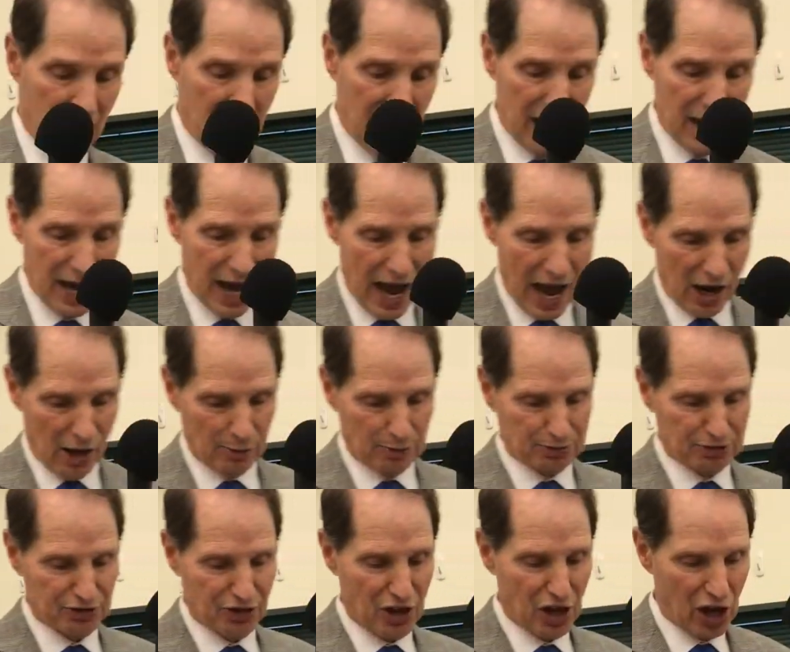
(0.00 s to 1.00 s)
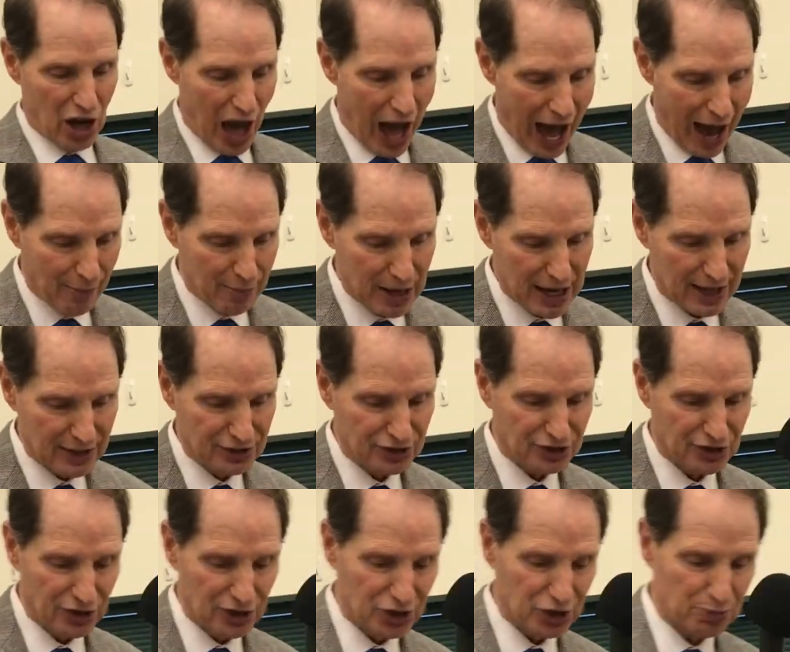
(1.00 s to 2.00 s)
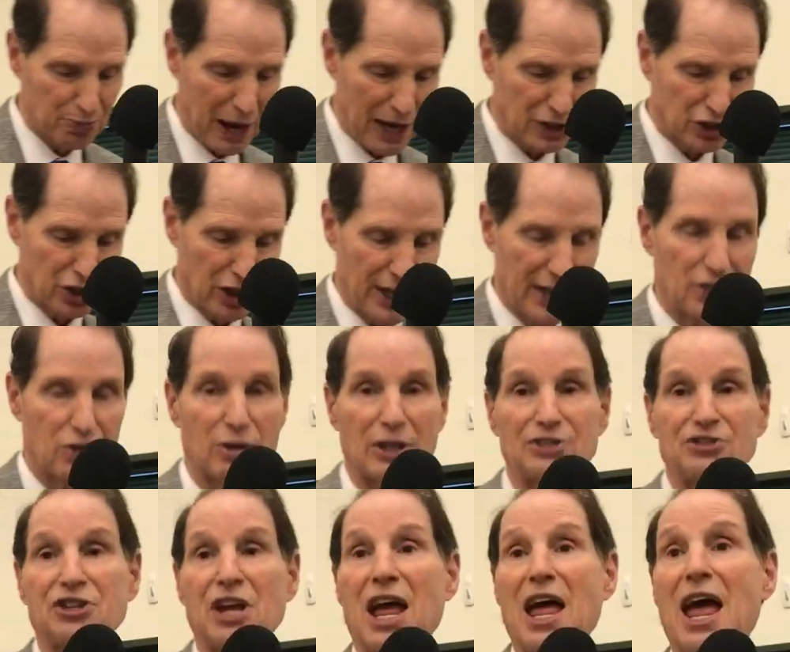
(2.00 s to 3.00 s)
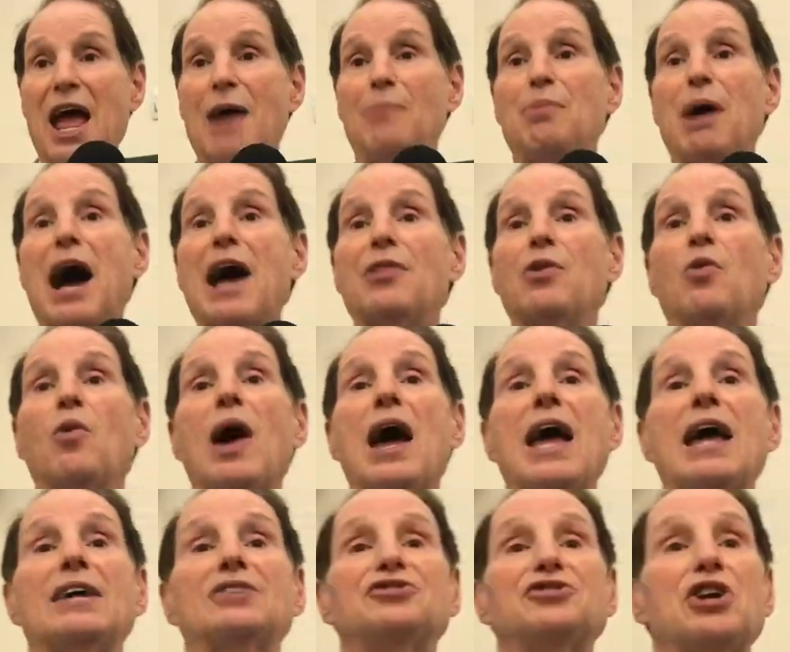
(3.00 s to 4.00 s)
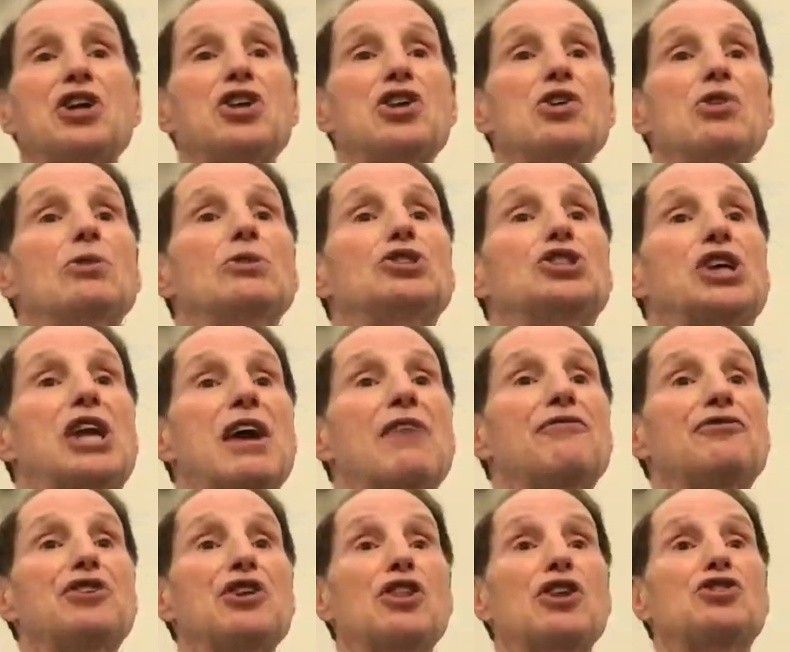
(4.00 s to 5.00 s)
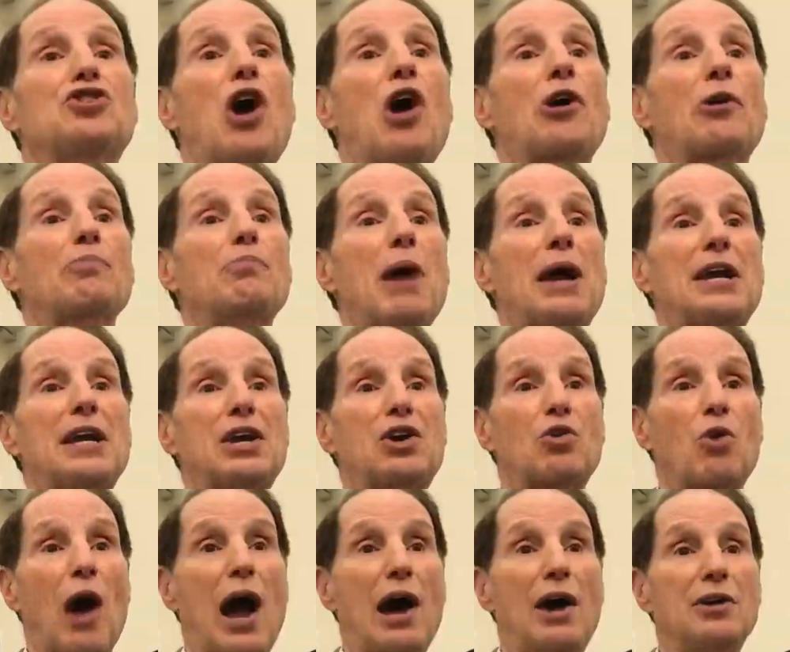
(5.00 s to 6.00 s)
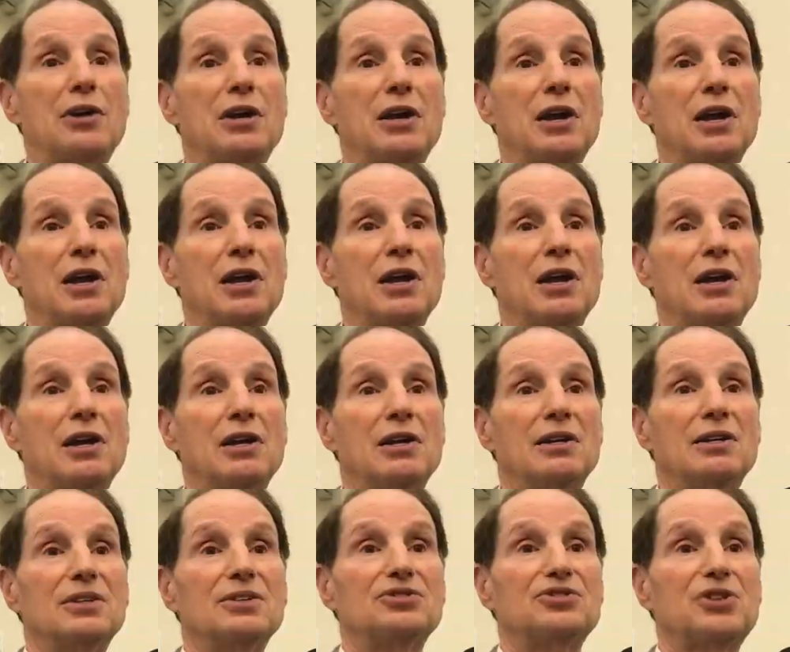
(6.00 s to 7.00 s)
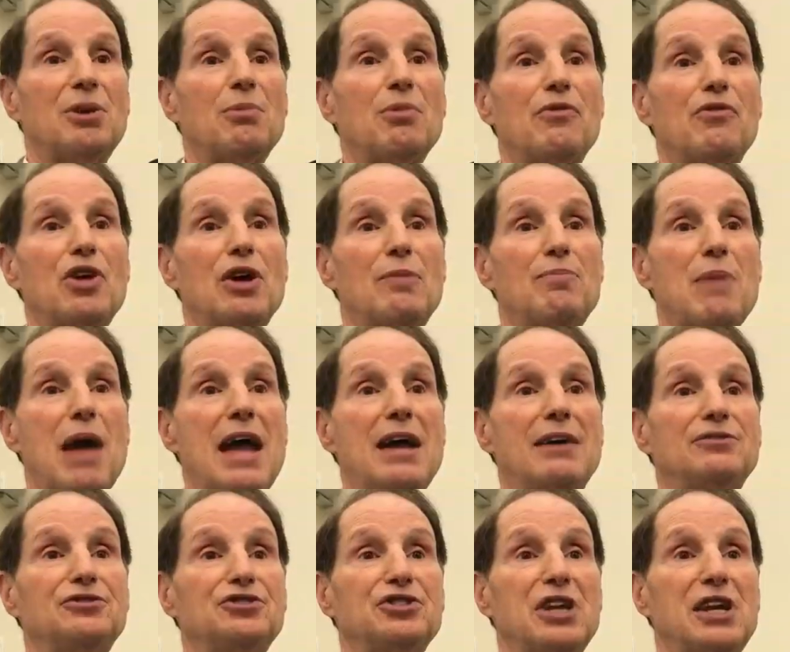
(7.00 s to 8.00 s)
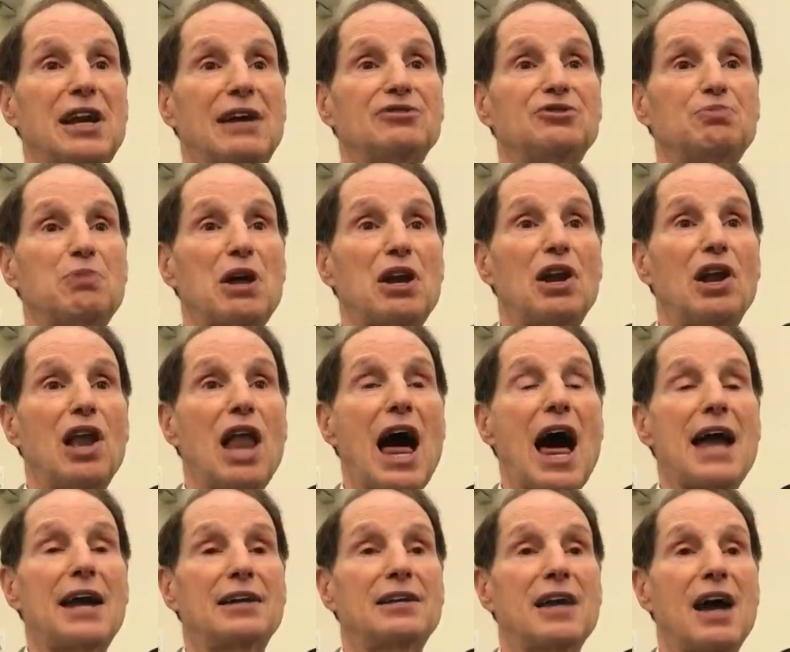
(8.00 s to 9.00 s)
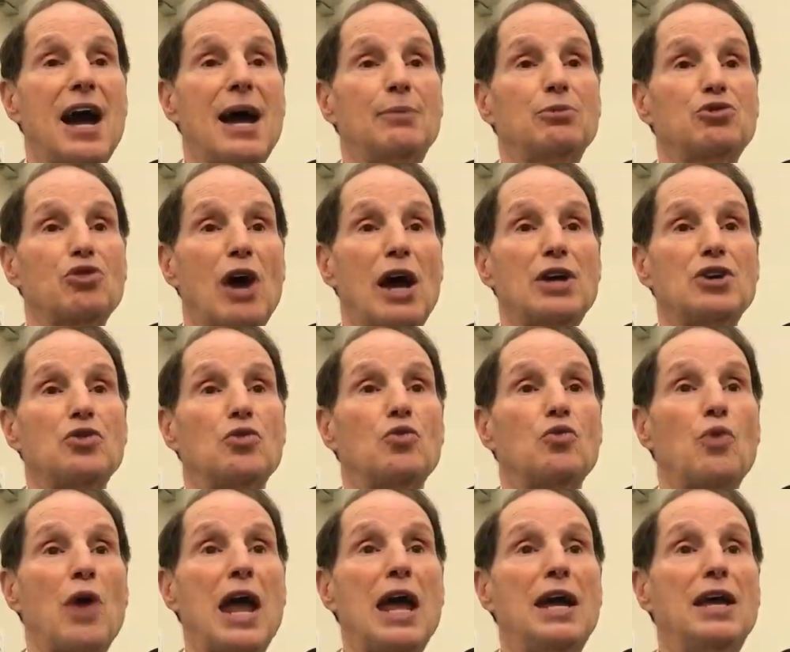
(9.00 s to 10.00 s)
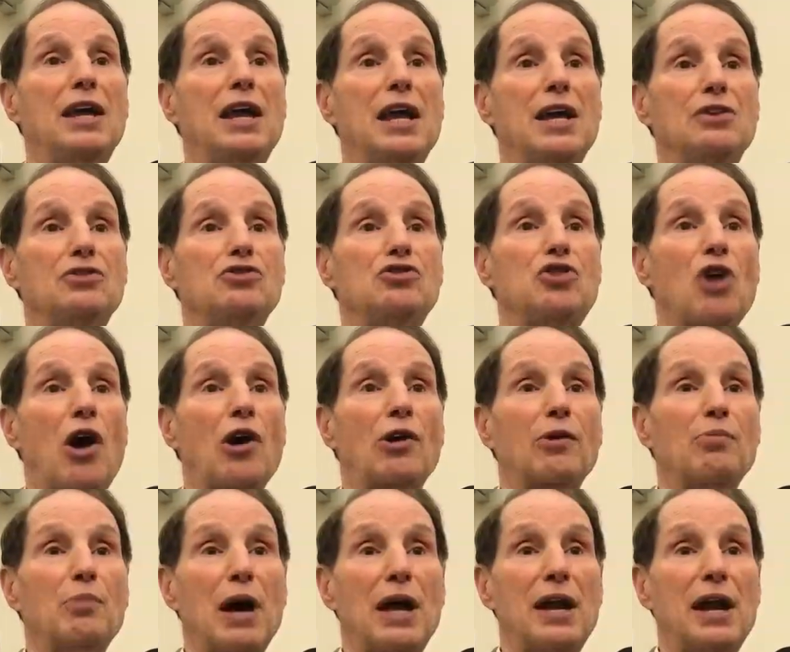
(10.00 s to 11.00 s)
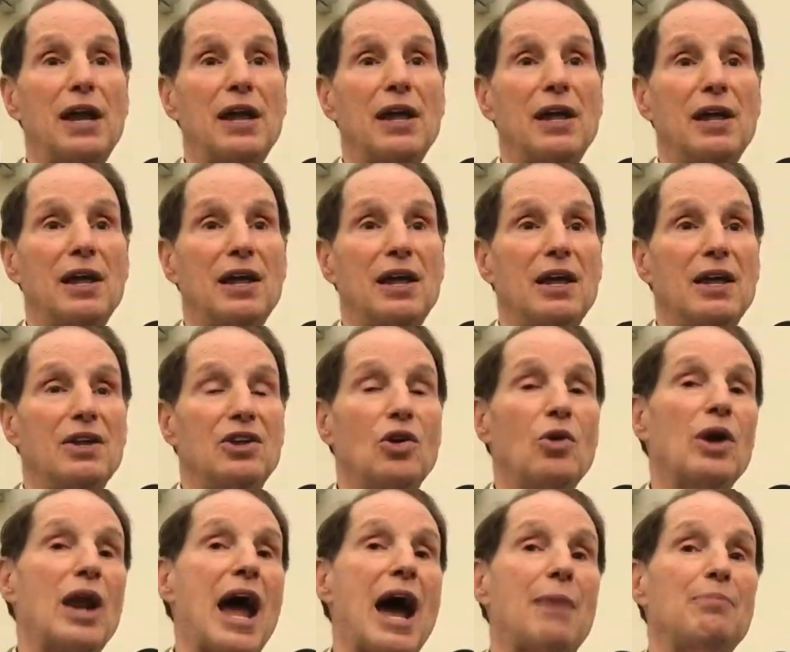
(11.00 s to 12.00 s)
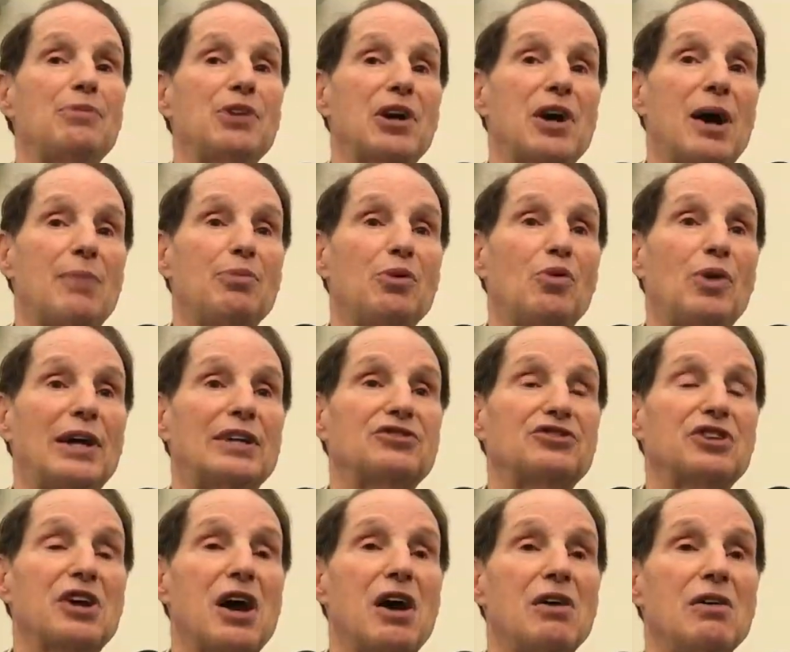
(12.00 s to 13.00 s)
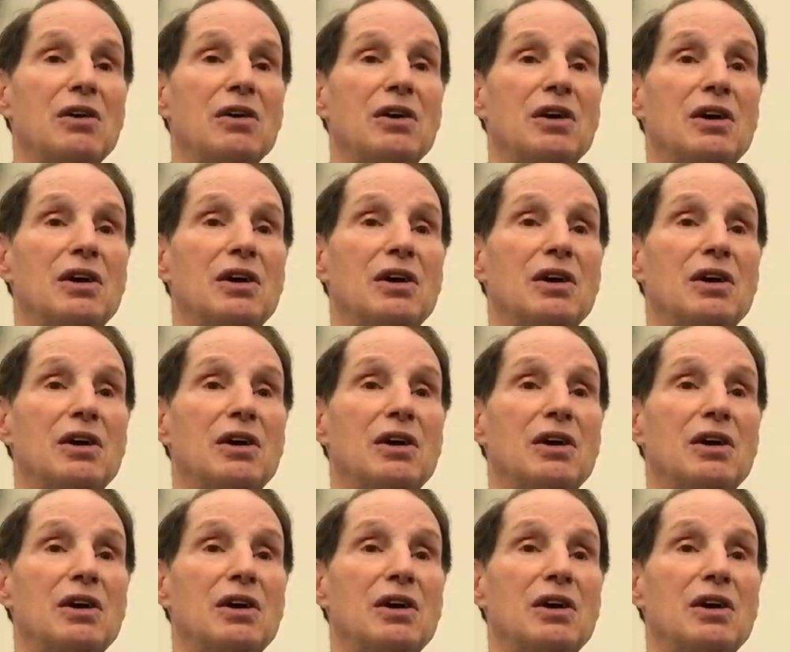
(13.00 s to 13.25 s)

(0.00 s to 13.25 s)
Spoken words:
It helps the lobbyists and the special interests. And by the way, it's a huge gift to the dark money crowd. Some of you may have seen I've spent a lot of time trying to rein in dark money. You know what happened a couple weeks ago?